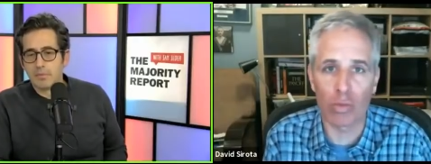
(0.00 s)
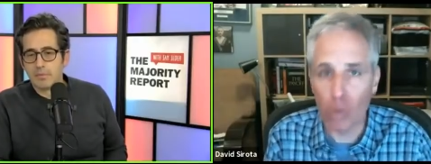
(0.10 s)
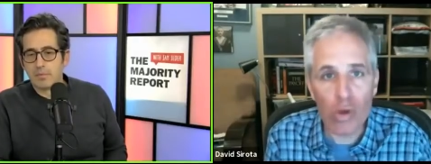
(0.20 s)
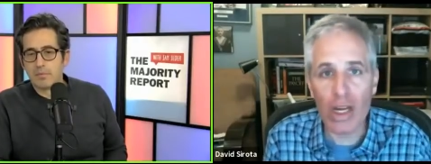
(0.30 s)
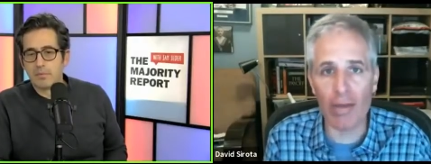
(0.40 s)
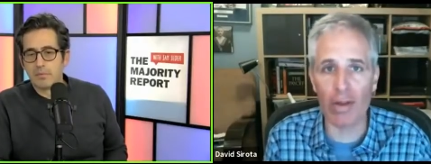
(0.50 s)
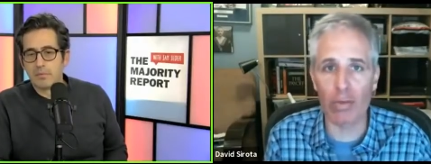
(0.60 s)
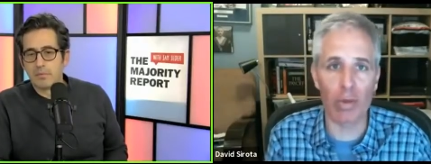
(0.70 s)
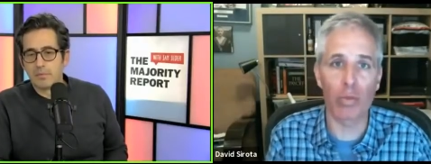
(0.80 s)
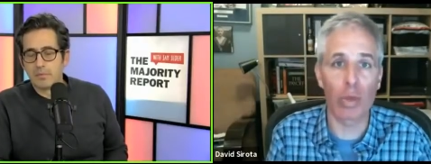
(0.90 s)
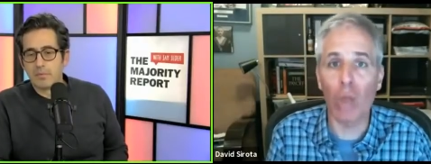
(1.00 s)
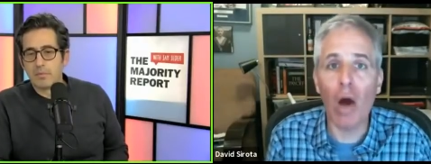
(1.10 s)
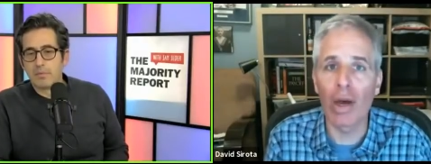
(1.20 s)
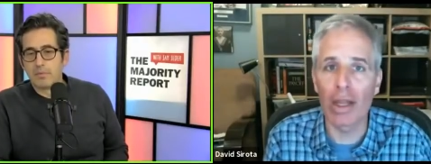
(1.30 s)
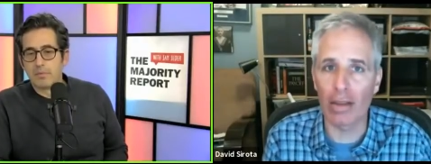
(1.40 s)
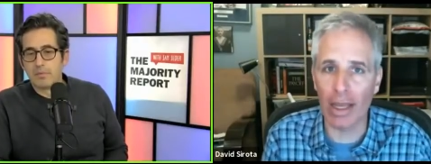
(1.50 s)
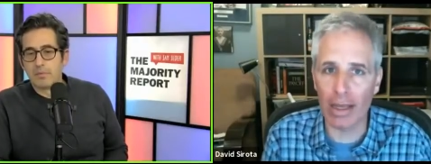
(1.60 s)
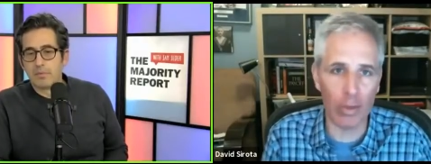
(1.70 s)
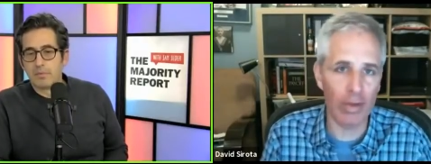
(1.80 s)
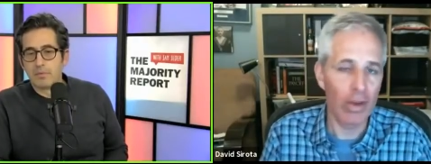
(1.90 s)
Speaker 1: ruin we blow it. Like
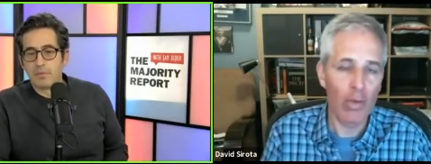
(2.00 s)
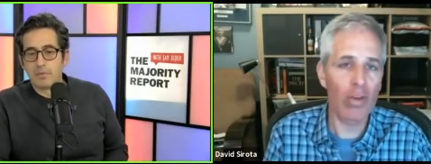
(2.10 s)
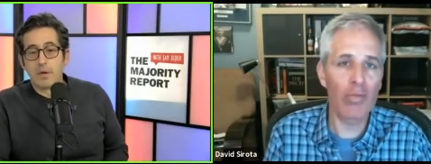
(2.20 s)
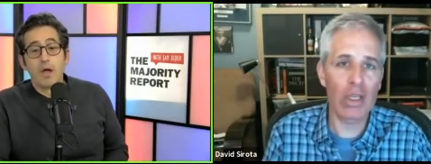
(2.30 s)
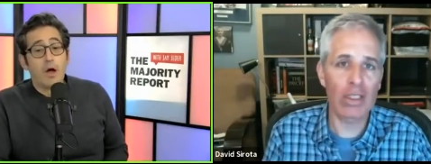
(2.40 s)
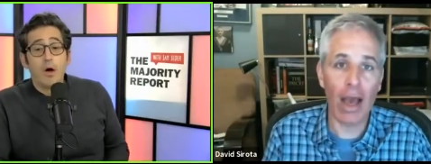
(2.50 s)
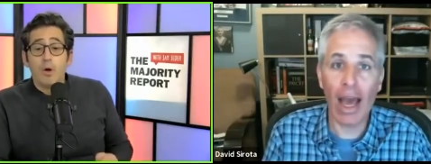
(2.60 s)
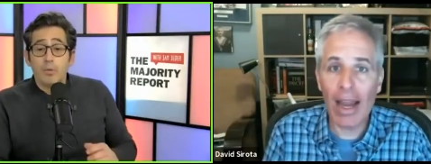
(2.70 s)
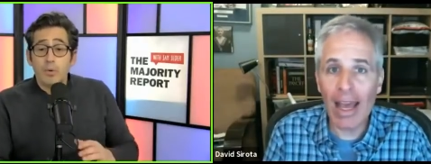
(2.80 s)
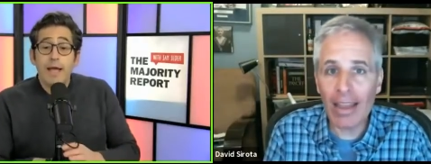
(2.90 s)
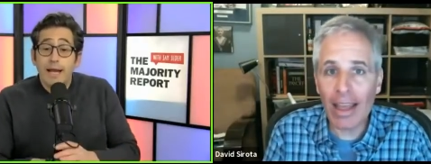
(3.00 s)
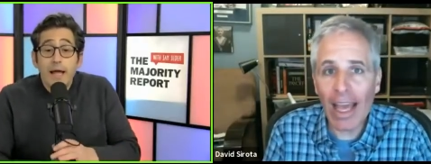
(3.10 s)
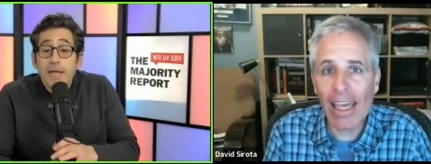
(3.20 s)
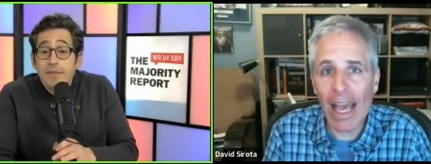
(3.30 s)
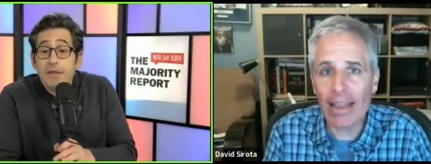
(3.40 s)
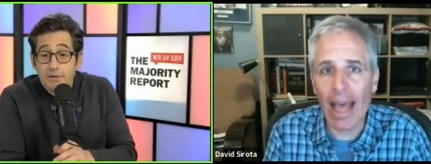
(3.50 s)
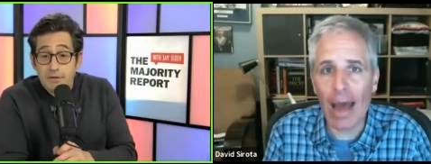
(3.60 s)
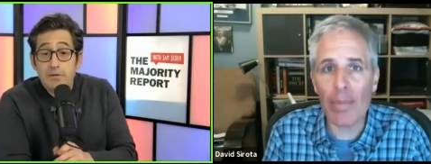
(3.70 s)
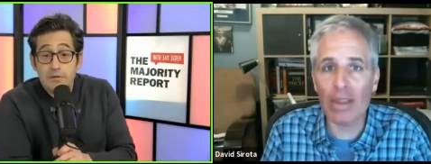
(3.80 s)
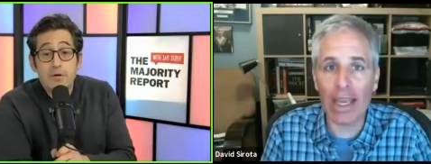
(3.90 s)
we miscount. And like, I get
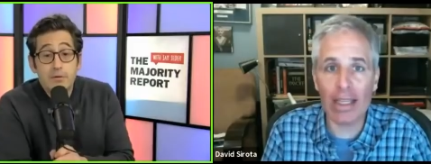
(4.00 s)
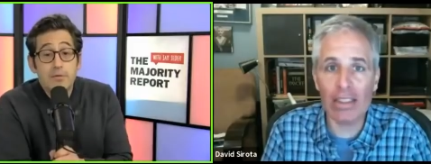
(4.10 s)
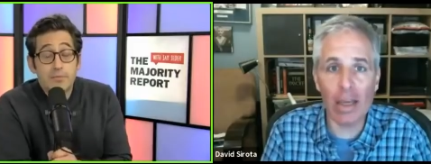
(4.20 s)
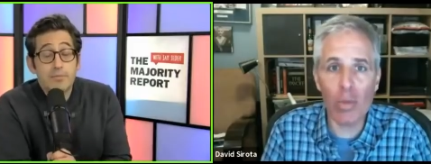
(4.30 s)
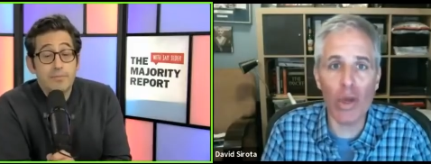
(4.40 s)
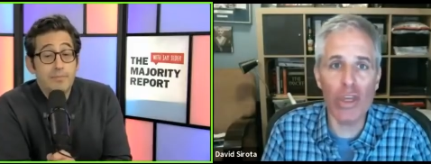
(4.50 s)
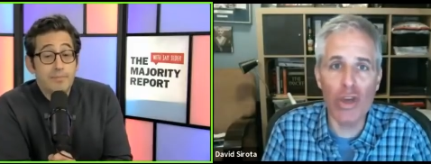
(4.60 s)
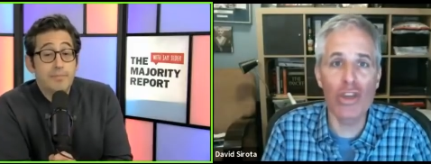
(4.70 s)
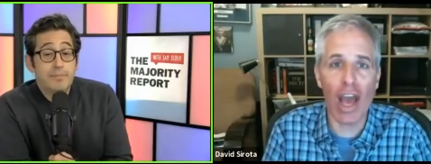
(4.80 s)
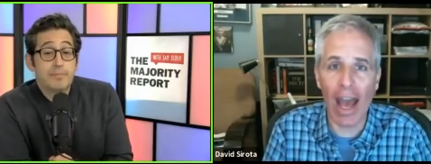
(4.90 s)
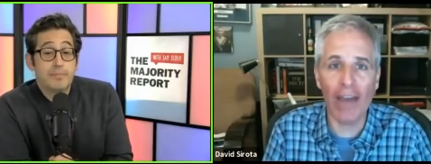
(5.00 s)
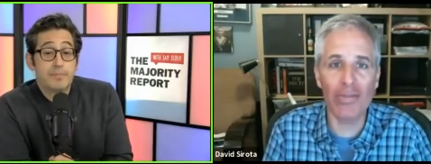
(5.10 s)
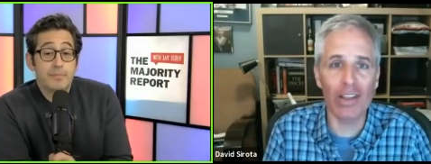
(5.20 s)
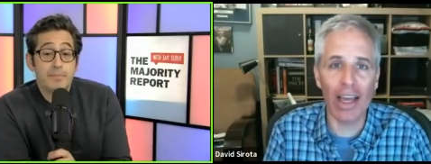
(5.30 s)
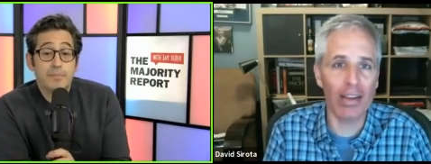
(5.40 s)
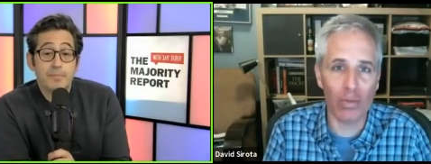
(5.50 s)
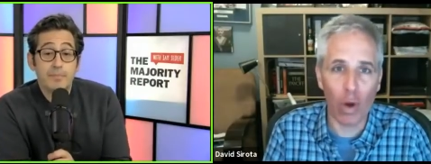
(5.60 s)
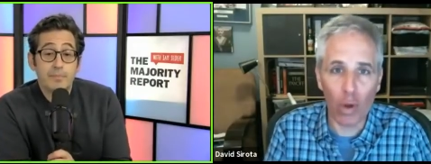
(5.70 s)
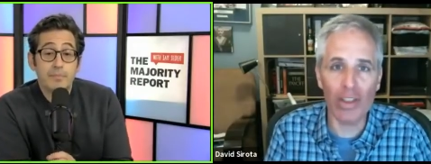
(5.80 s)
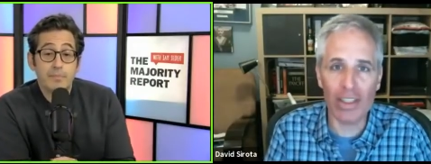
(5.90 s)
that, but like at some point you have to like
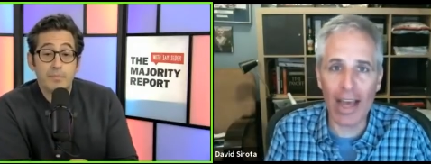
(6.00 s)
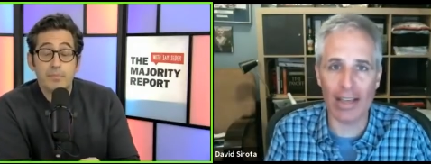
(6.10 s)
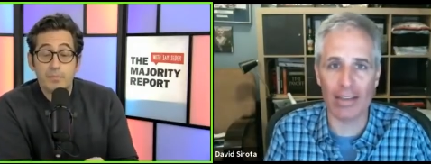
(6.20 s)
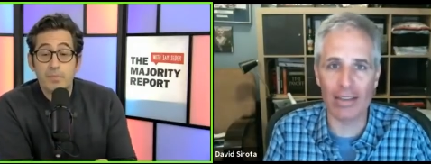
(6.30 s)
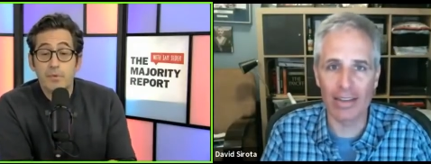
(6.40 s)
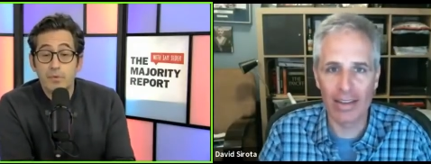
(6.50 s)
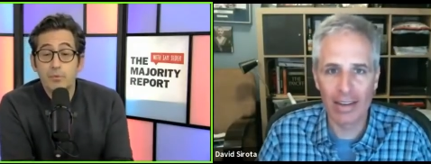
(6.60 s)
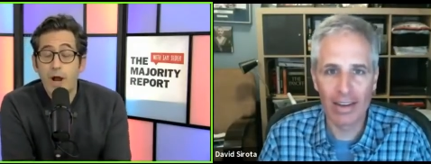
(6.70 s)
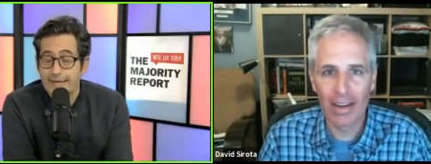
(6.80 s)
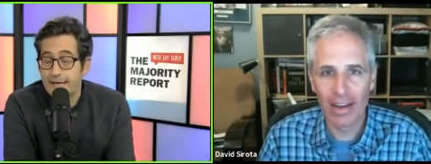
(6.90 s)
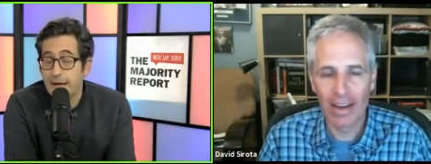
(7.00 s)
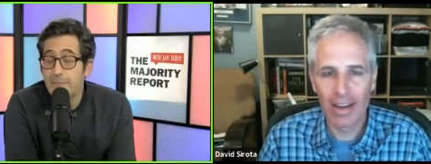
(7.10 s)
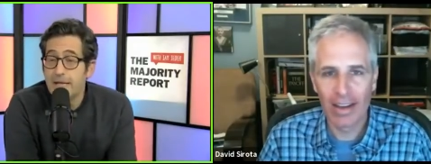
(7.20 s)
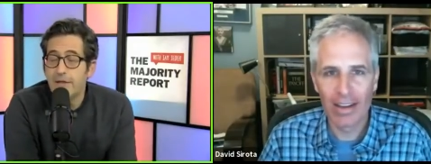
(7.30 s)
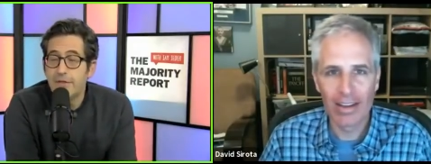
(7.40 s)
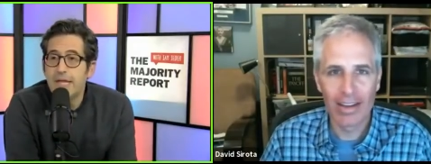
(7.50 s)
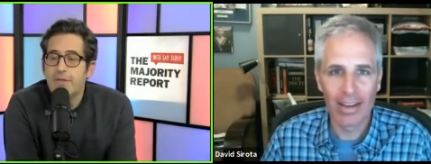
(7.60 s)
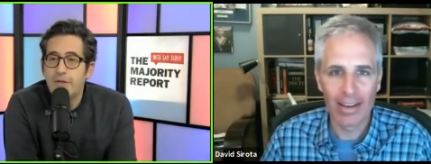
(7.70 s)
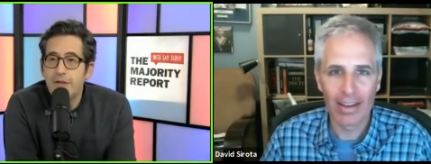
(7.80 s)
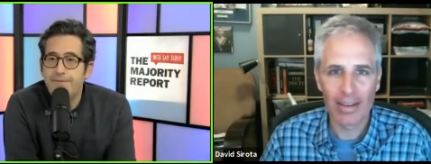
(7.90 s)
Speaker 2: roll the dice. Right. I mean, the
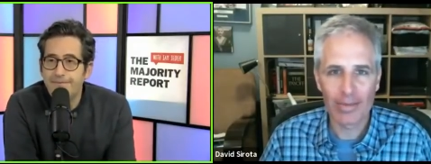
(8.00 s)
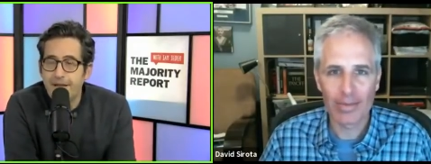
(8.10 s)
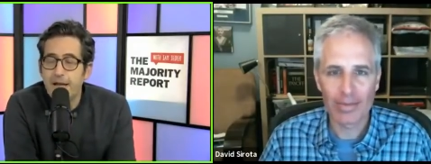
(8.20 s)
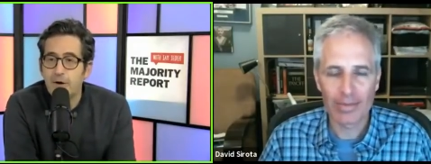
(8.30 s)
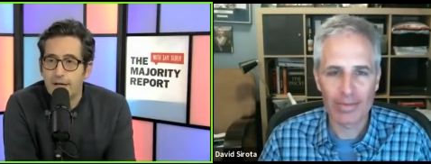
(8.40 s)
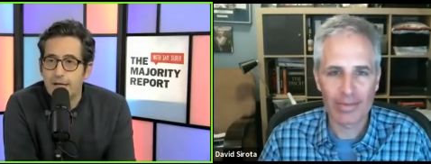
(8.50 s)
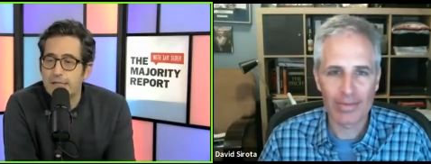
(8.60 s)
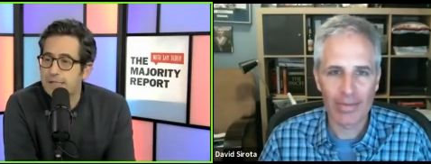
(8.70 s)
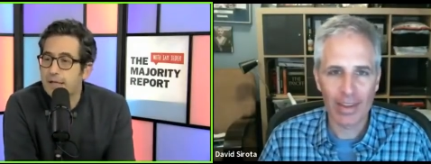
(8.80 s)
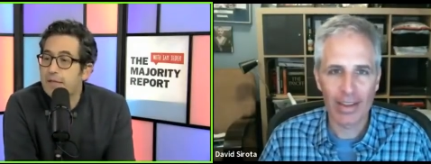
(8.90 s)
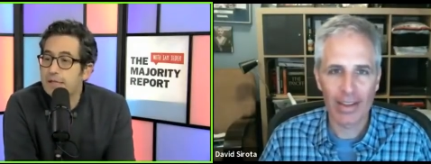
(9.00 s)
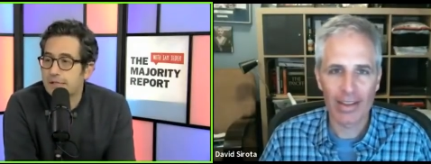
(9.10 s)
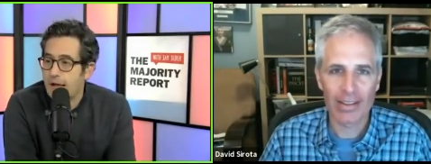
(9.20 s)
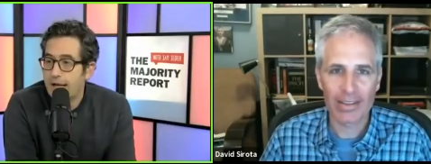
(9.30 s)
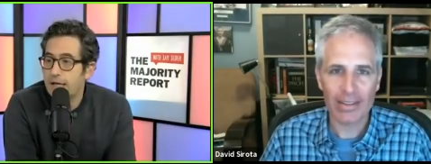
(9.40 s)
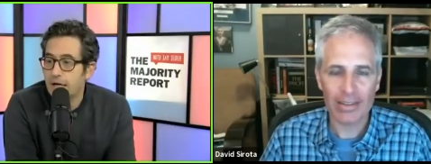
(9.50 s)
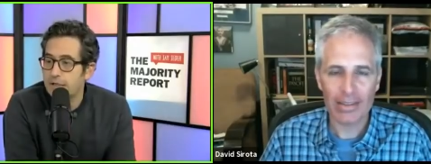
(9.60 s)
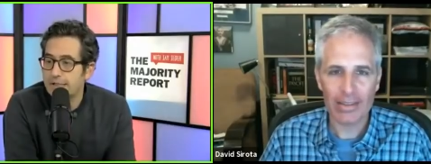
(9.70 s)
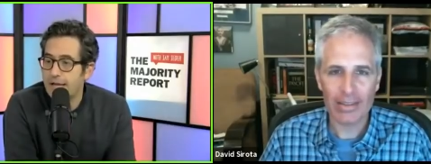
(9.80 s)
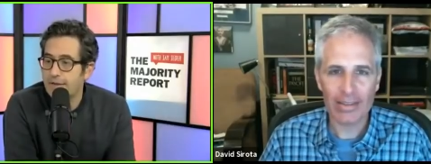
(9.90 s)
fear is, and this is, I can
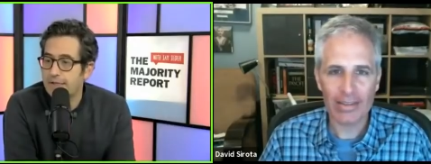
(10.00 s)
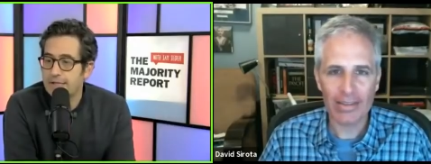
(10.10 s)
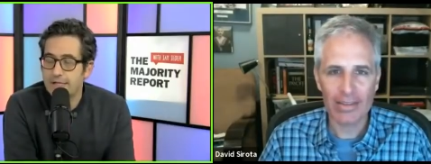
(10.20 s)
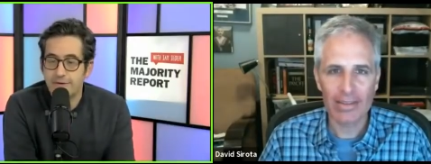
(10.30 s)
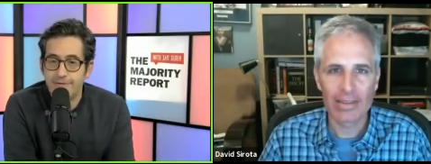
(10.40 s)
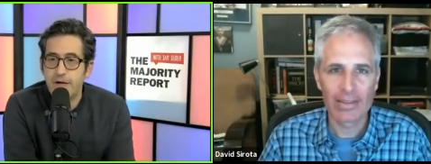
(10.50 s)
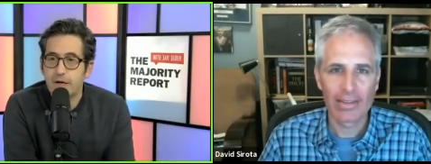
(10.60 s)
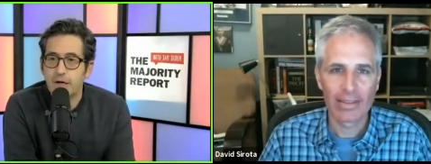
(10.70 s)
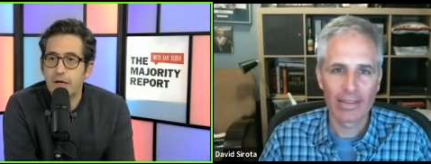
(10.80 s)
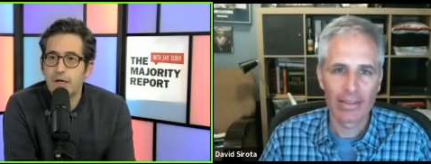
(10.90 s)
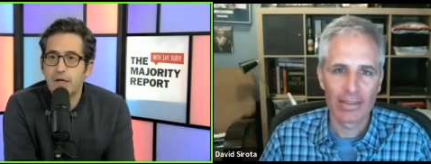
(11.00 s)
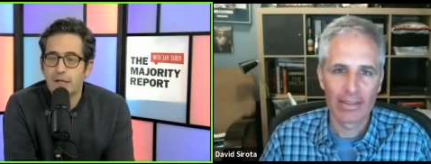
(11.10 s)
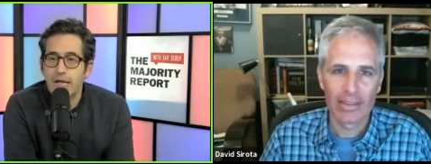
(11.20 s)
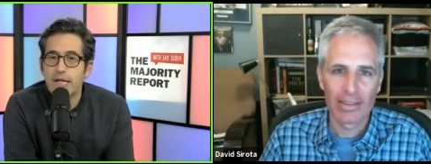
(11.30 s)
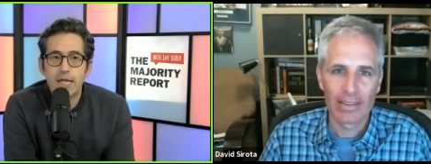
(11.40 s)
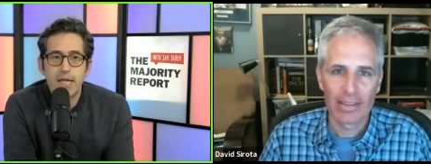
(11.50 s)
understand this as a fear. Like